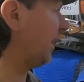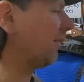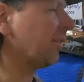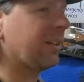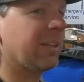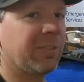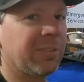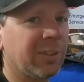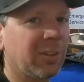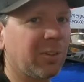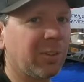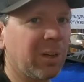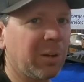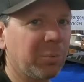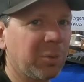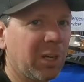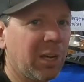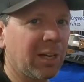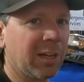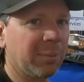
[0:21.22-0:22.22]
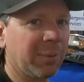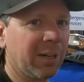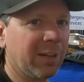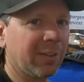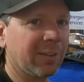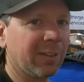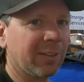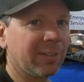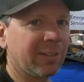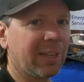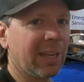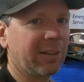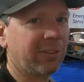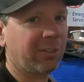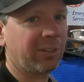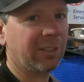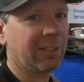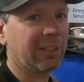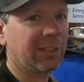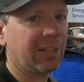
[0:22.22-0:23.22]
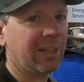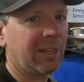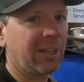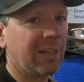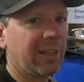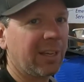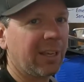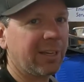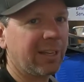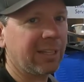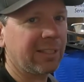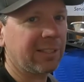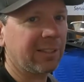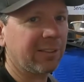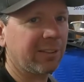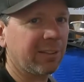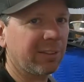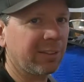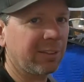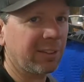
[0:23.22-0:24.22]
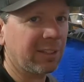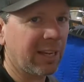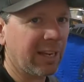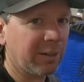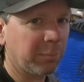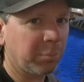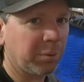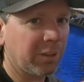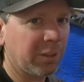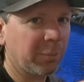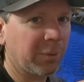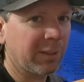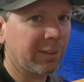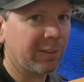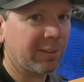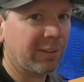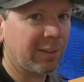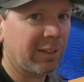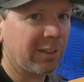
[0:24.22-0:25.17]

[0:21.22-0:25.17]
don't know what I'm talking about, this is actually a 1969 Plymouth